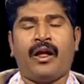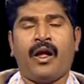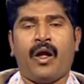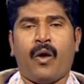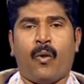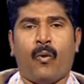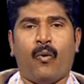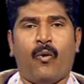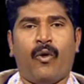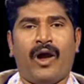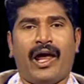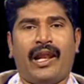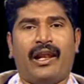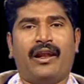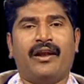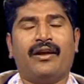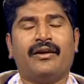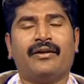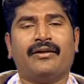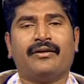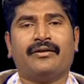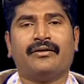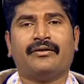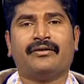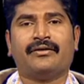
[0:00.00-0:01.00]
Well,
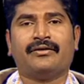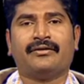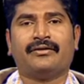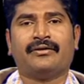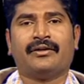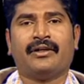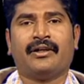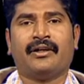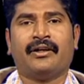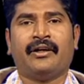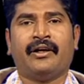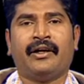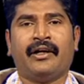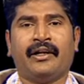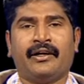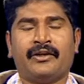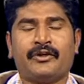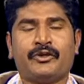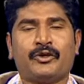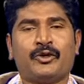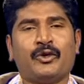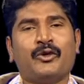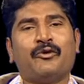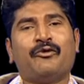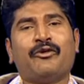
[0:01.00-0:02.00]

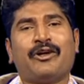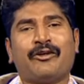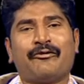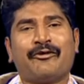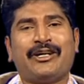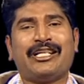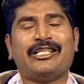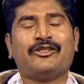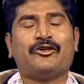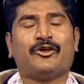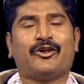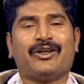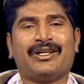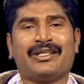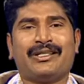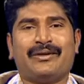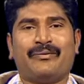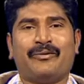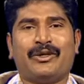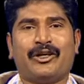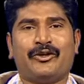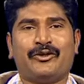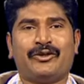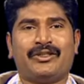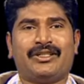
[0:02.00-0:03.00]
so far we talked
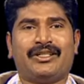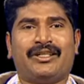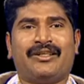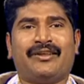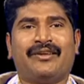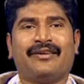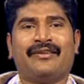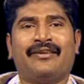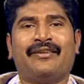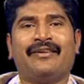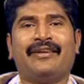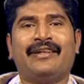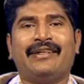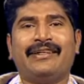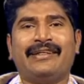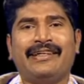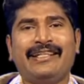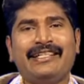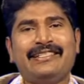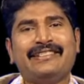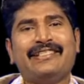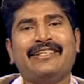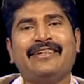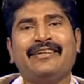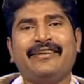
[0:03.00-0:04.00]
about
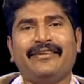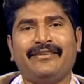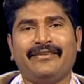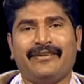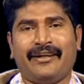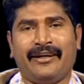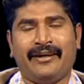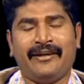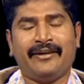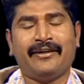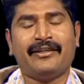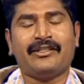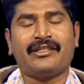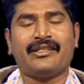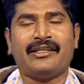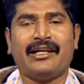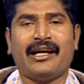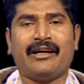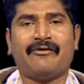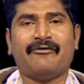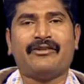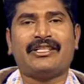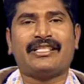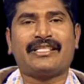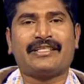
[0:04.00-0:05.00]
teaching English
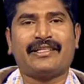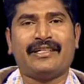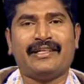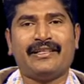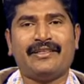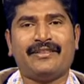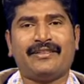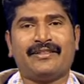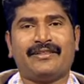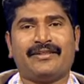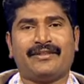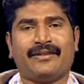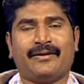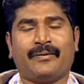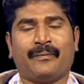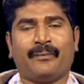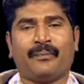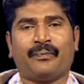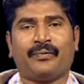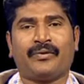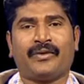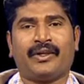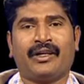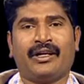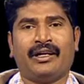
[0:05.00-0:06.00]
language skills,
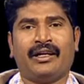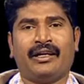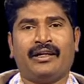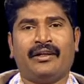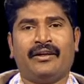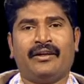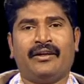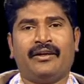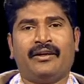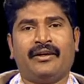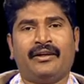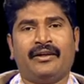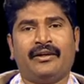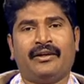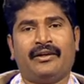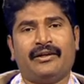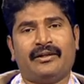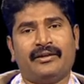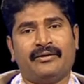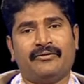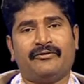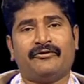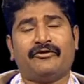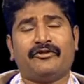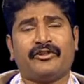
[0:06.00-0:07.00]

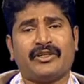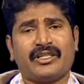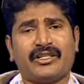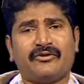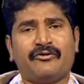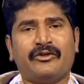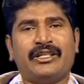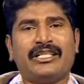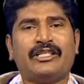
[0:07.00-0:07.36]
and first we